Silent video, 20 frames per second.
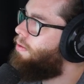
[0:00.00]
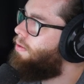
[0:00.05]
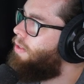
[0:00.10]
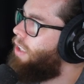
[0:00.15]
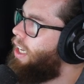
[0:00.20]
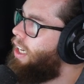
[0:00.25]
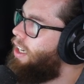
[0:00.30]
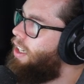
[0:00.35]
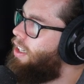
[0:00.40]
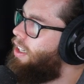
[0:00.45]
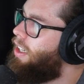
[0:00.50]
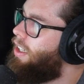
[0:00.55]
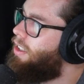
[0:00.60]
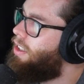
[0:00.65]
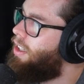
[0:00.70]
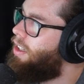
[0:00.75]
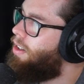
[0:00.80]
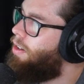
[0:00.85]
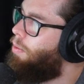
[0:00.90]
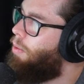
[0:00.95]
In
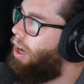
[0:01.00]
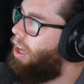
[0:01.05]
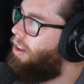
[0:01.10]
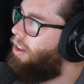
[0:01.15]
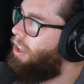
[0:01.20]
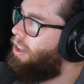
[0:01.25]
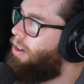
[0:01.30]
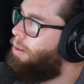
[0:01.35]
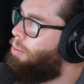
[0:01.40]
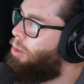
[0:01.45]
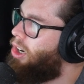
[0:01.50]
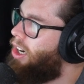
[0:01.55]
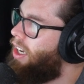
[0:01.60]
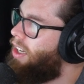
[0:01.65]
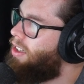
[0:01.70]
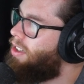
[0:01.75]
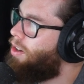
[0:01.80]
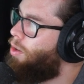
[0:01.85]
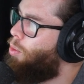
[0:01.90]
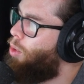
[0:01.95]
addition, while
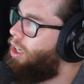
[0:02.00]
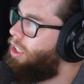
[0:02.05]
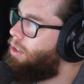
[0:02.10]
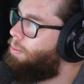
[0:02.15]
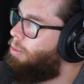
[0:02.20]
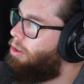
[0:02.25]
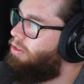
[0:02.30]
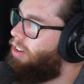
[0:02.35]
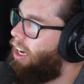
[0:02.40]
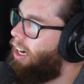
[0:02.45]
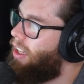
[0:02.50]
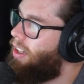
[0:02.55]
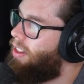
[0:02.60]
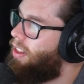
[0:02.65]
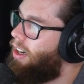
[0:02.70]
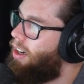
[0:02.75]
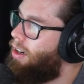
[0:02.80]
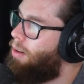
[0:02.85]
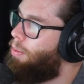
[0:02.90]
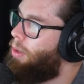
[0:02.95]
Hildebrandt was providing
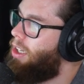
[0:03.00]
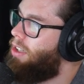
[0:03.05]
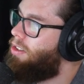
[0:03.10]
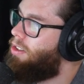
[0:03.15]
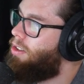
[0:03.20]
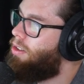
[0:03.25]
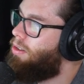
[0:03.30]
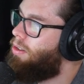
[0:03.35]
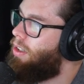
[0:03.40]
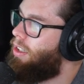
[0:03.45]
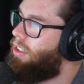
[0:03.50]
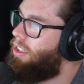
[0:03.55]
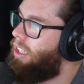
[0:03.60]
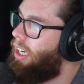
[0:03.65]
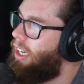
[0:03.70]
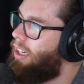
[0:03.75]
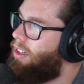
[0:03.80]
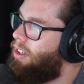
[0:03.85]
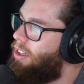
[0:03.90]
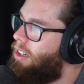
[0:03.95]
therapy to
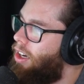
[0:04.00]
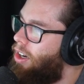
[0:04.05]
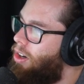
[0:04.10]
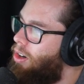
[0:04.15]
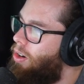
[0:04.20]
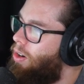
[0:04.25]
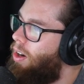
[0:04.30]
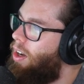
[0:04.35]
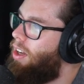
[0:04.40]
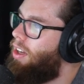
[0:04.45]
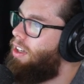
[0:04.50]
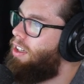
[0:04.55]
Jane Doe,